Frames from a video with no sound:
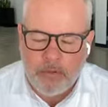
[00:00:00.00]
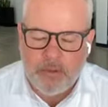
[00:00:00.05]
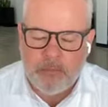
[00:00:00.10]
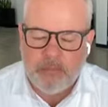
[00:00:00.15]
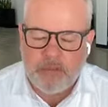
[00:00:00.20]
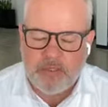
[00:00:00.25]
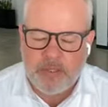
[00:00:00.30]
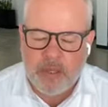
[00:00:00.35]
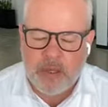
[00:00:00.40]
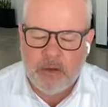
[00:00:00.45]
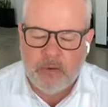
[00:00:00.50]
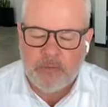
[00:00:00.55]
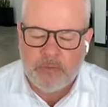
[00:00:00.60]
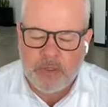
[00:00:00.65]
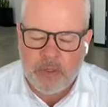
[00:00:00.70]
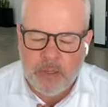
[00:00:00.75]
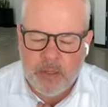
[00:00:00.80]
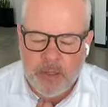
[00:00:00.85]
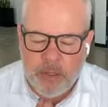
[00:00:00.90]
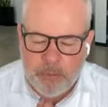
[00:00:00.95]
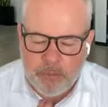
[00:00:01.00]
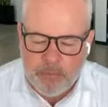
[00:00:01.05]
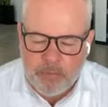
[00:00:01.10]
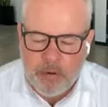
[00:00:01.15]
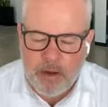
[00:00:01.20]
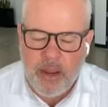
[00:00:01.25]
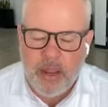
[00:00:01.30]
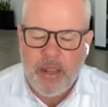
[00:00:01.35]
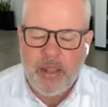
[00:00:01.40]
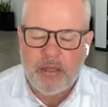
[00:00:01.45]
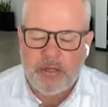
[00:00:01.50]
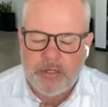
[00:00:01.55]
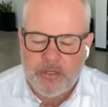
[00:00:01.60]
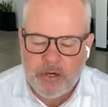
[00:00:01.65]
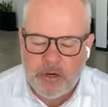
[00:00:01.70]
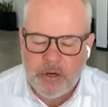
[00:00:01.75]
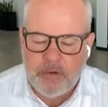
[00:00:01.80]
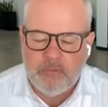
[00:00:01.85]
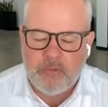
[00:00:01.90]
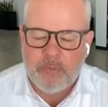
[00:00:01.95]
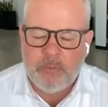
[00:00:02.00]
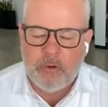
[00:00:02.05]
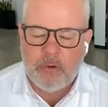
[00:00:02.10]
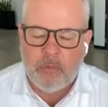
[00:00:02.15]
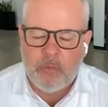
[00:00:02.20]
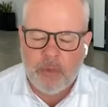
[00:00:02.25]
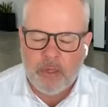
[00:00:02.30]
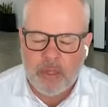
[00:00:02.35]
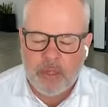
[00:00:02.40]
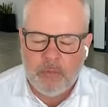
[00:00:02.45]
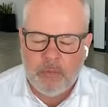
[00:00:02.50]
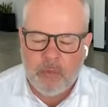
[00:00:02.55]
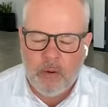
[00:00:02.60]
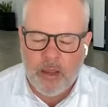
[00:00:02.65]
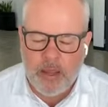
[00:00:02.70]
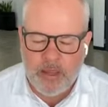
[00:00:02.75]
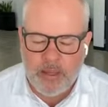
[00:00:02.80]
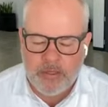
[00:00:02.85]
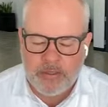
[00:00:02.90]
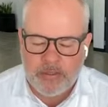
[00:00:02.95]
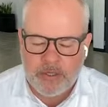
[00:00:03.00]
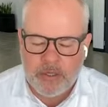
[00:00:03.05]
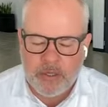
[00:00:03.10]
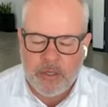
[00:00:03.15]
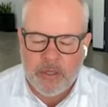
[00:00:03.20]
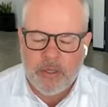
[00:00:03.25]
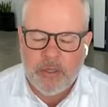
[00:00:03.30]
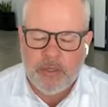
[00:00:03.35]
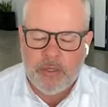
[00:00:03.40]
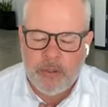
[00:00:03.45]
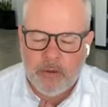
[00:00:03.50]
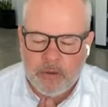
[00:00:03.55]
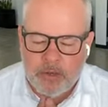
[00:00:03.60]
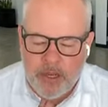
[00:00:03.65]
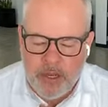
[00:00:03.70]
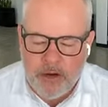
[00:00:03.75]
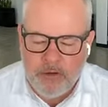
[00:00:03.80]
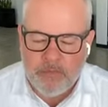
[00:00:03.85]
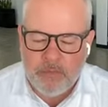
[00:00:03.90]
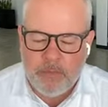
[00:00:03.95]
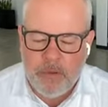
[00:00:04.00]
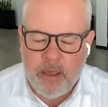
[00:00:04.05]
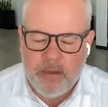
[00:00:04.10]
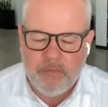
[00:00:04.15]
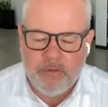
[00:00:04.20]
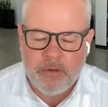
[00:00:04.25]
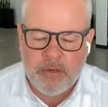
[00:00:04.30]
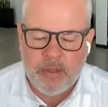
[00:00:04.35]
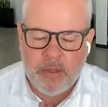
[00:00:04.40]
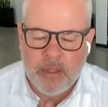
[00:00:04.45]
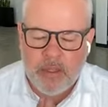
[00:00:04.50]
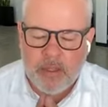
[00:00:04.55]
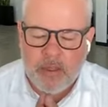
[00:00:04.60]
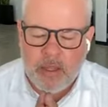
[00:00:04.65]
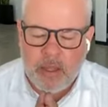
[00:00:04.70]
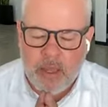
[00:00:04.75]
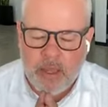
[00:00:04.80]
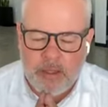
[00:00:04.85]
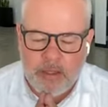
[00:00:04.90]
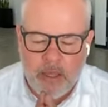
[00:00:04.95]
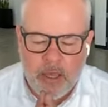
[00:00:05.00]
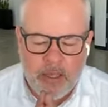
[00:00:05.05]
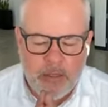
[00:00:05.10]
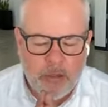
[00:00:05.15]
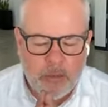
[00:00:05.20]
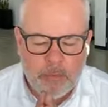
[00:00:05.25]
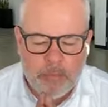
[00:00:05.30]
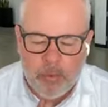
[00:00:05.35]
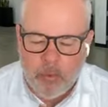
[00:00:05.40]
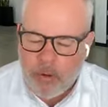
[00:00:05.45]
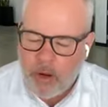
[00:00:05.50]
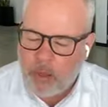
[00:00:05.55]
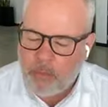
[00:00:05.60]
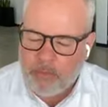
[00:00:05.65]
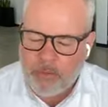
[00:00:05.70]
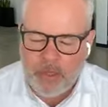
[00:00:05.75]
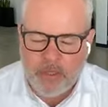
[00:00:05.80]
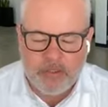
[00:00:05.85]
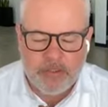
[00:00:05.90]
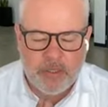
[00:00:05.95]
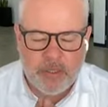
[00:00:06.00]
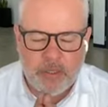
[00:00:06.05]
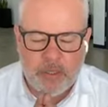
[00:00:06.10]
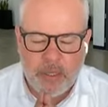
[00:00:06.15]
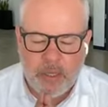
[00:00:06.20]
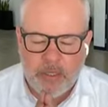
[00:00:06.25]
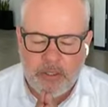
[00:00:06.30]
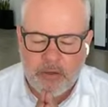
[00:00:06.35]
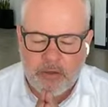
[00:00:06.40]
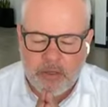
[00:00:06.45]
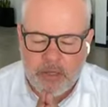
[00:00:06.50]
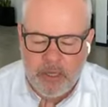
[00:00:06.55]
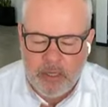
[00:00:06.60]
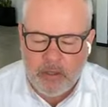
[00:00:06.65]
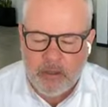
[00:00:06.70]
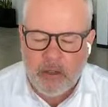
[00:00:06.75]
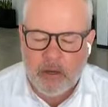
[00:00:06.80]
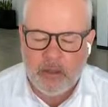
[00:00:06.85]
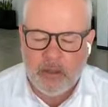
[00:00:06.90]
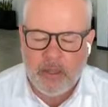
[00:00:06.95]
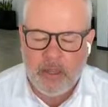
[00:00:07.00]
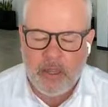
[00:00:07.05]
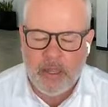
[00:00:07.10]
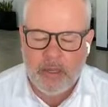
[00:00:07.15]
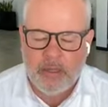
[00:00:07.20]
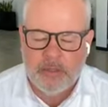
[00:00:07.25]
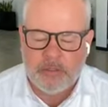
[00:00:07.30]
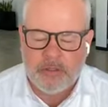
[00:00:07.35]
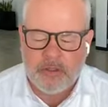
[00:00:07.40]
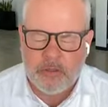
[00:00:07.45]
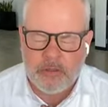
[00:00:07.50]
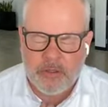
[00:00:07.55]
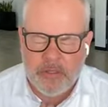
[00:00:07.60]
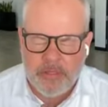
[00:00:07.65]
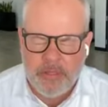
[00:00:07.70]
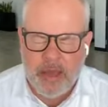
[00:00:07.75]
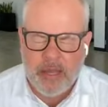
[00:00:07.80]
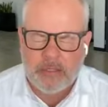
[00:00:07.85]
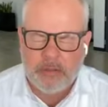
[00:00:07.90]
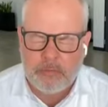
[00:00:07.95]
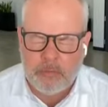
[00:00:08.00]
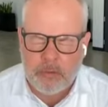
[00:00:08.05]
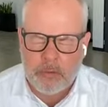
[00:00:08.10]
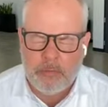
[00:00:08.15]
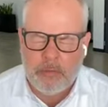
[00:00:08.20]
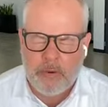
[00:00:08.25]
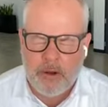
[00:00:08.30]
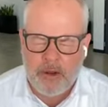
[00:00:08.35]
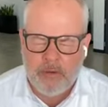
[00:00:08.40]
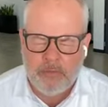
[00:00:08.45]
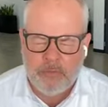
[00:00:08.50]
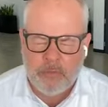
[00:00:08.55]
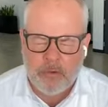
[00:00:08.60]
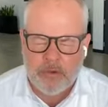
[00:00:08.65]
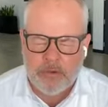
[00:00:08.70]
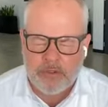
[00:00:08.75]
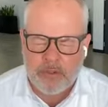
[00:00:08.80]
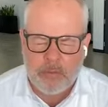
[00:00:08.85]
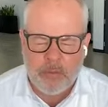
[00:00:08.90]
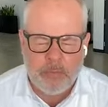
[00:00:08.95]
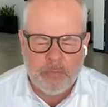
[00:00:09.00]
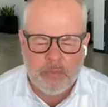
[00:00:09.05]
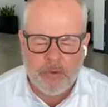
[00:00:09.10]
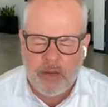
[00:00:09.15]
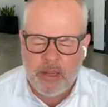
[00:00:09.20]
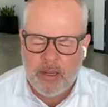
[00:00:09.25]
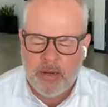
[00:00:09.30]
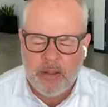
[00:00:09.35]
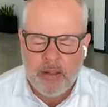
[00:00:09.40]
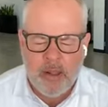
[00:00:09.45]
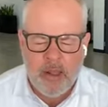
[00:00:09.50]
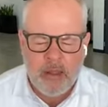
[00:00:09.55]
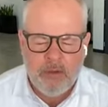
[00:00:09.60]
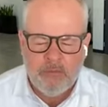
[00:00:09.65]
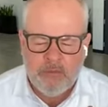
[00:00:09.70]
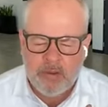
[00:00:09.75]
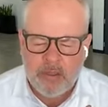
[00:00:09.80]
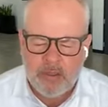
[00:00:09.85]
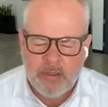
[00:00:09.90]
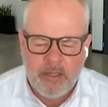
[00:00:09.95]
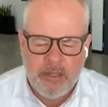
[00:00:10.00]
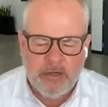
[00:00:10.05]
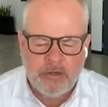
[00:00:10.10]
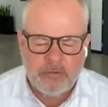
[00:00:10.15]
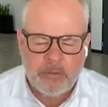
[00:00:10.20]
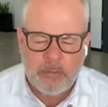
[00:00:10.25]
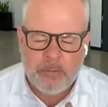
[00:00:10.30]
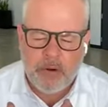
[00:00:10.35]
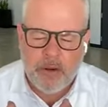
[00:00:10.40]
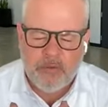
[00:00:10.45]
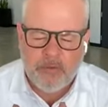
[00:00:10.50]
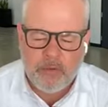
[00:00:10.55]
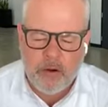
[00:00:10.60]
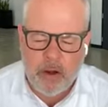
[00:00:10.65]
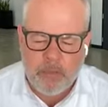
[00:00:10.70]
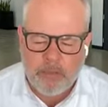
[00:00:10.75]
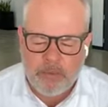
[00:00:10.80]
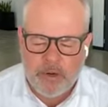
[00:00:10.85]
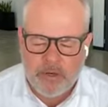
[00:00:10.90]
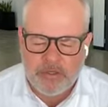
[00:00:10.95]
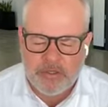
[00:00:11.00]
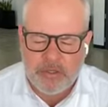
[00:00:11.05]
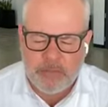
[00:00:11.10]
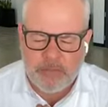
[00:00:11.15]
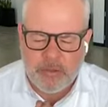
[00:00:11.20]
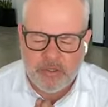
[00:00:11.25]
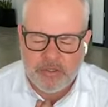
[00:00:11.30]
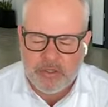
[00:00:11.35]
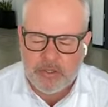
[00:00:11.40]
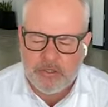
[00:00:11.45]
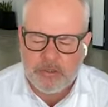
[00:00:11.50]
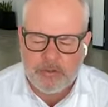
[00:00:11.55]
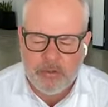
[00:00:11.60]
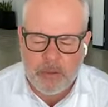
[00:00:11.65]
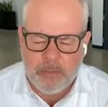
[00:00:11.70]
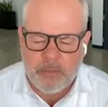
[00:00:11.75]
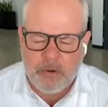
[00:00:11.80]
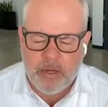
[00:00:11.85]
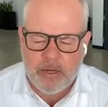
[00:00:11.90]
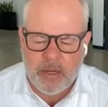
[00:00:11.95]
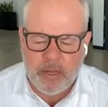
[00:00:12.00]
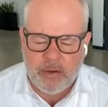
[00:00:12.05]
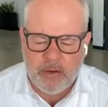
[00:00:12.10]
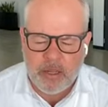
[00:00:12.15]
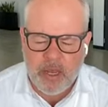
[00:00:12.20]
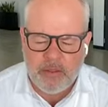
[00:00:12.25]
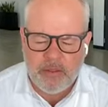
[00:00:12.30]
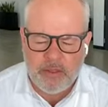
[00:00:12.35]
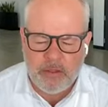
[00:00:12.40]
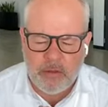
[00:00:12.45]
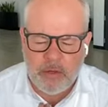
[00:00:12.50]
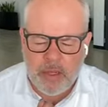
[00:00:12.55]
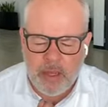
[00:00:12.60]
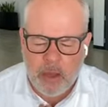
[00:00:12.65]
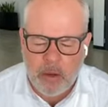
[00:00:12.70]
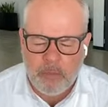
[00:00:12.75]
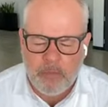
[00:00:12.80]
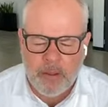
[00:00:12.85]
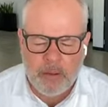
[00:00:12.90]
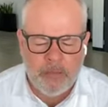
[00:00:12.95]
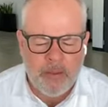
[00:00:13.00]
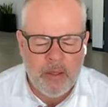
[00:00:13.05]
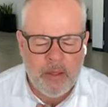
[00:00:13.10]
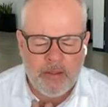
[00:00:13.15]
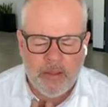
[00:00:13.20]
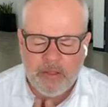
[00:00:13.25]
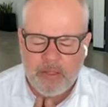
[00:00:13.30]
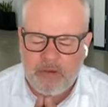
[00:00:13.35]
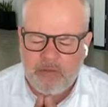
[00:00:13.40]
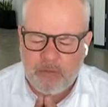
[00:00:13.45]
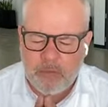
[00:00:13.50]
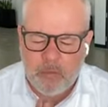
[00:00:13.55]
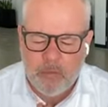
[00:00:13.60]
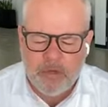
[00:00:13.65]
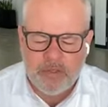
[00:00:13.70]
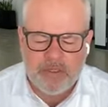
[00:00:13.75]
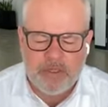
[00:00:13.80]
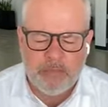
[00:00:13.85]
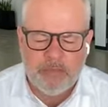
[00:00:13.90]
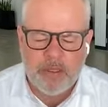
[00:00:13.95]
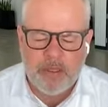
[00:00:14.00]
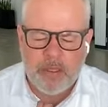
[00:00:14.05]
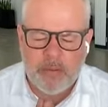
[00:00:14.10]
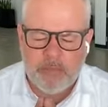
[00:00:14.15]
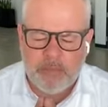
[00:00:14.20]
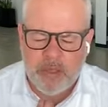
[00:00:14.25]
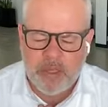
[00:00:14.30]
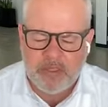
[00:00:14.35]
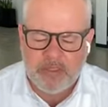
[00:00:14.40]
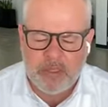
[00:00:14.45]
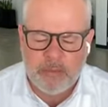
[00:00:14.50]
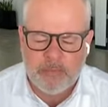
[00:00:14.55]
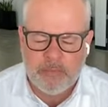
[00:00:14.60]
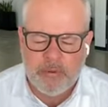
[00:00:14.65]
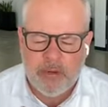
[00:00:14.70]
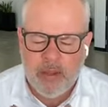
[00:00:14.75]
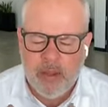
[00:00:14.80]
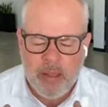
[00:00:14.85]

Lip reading: themselves and pray and turn from their wicked ways, you'll hear from heaven, and you'll pour out blessing, and you'll heal our land. And so that's what we're praying for. So we're praying for the leaders. We're praying for our president, President Trump, right now, God, that you'd help him, that you'd give him wisdom, that you'd bless him.